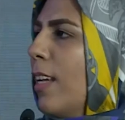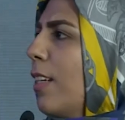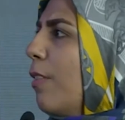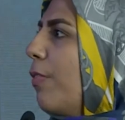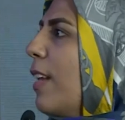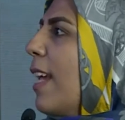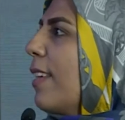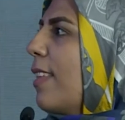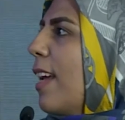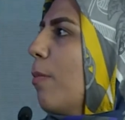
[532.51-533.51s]

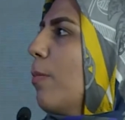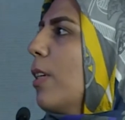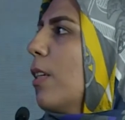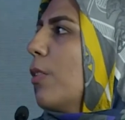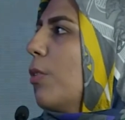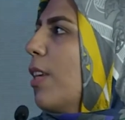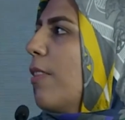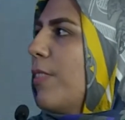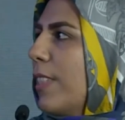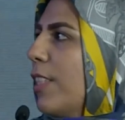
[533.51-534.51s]
reflect them to the
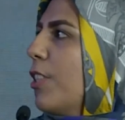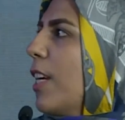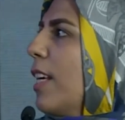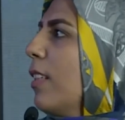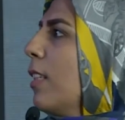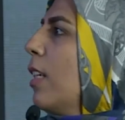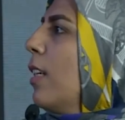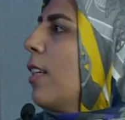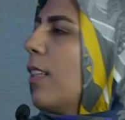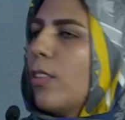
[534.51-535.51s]
physician
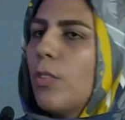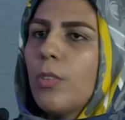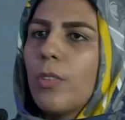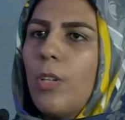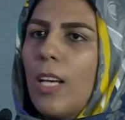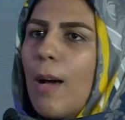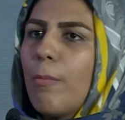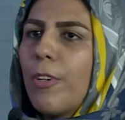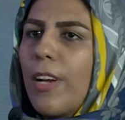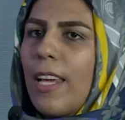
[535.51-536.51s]
to
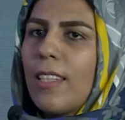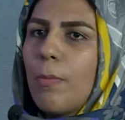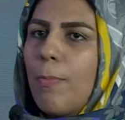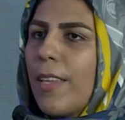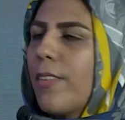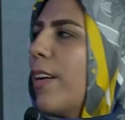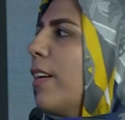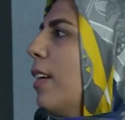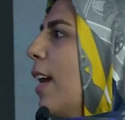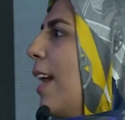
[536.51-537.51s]
collaborate
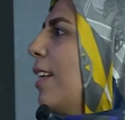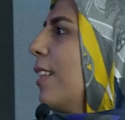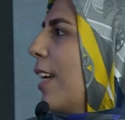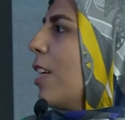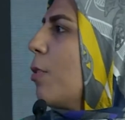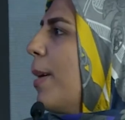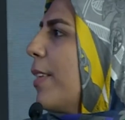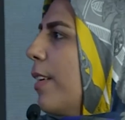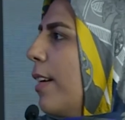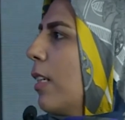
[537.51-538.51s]
better and engage
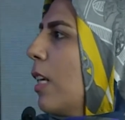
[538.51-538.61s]
better.